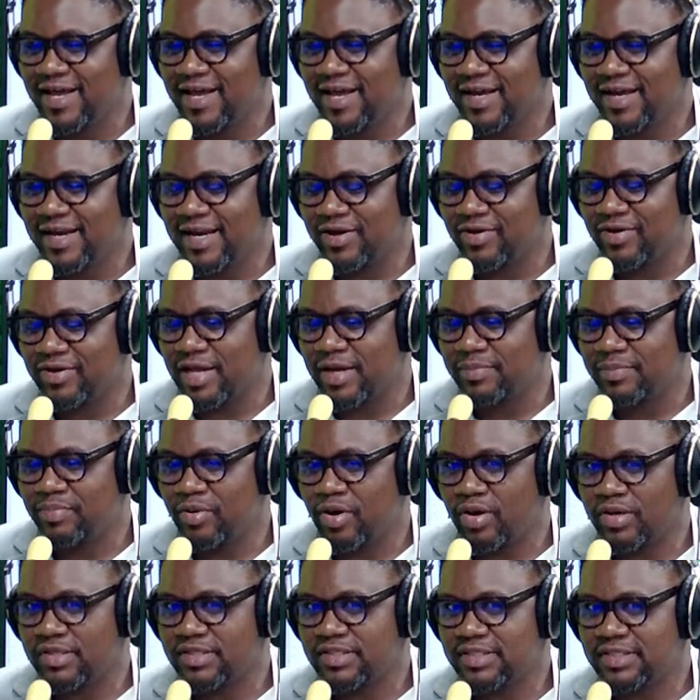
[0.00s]
Click on that
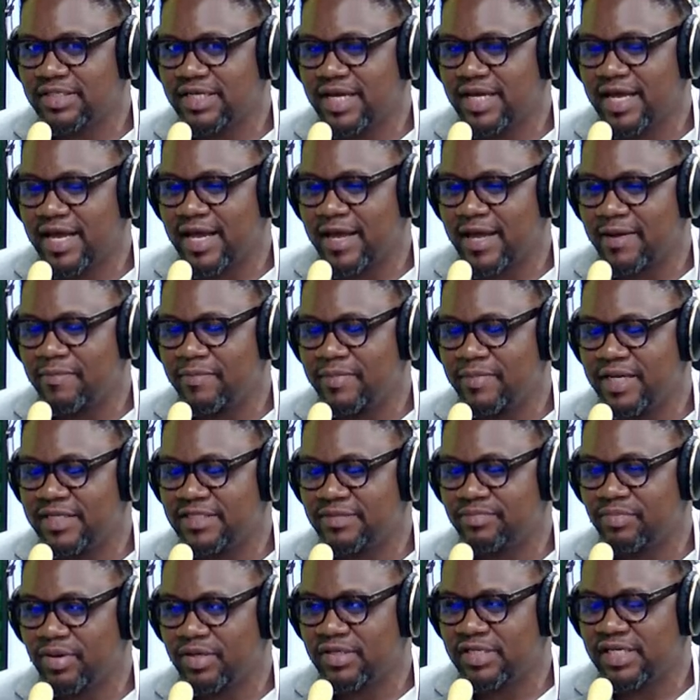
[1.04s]
box. There's a
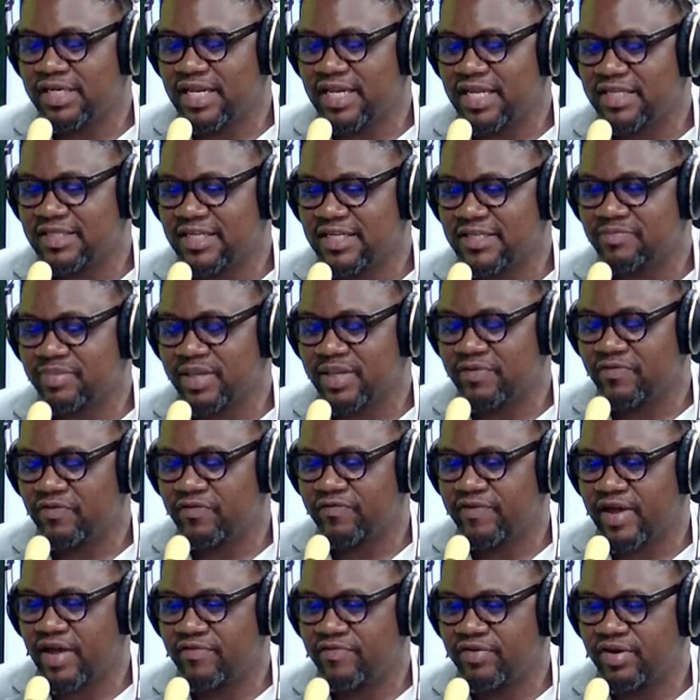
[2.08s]
button that says play for
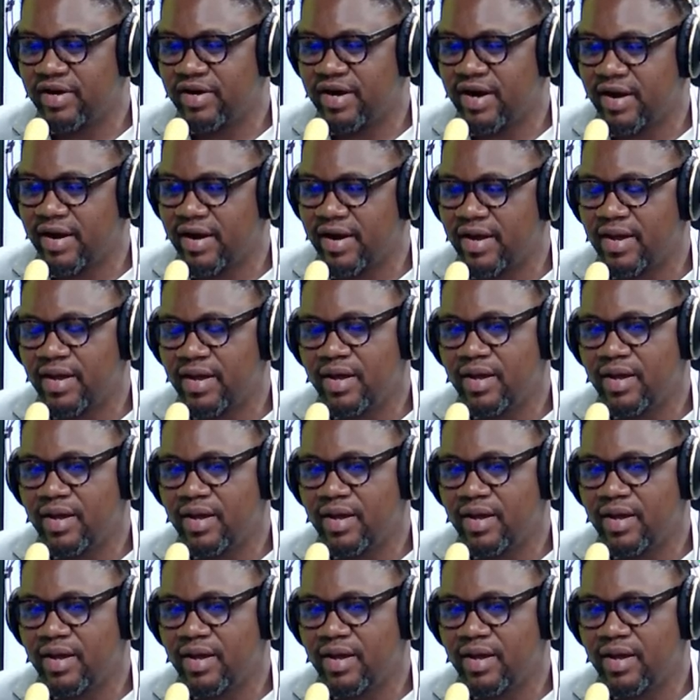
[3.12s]
500 naira.